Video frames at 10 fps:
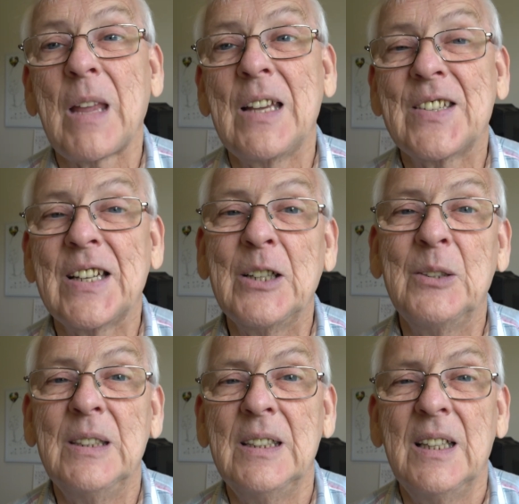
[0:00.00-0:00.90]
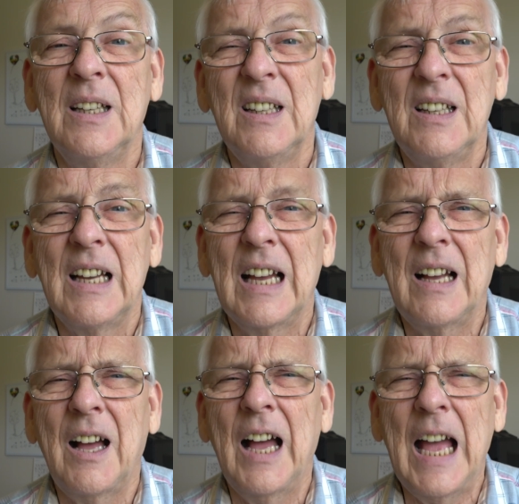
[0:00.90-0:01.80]
So
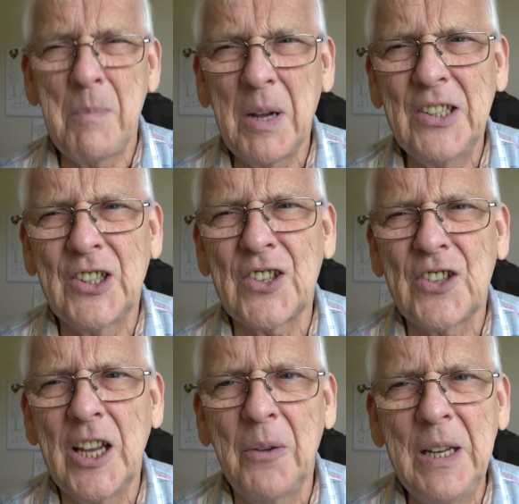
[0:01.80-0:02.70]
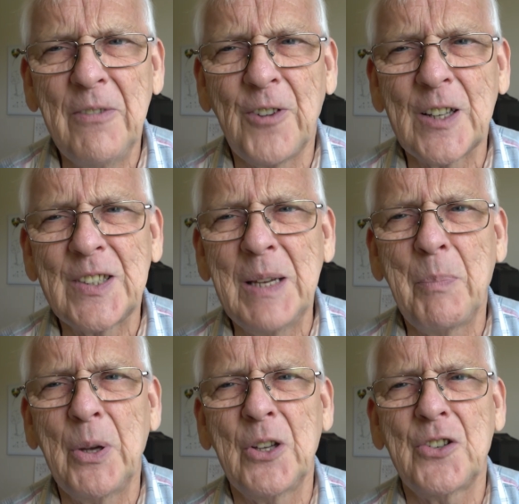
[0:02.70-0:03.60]
am I just the only fussy
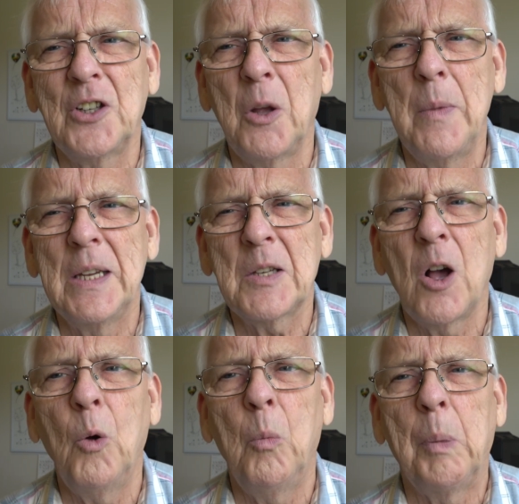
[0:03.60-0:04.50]
person on this whole